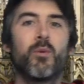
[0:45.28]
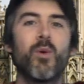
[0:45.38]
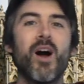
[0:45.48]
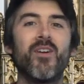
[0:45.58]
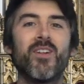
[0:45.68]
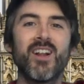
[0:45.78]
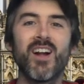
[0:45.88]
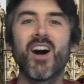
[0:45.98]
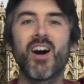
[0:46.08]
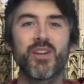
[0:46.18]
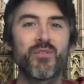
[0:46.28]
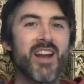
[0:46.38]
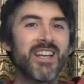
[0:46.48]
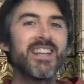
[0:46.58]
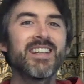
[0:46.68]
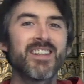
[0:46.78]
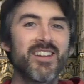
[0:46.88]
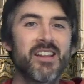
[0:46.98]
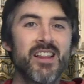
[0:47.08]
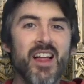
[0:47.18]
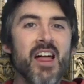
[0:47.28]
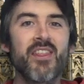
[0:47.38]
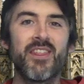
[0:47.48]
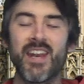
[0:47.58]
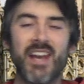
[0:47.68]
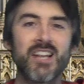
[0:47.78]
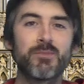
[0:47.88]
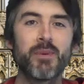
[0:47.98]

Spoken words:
Well, are you ready? Then let's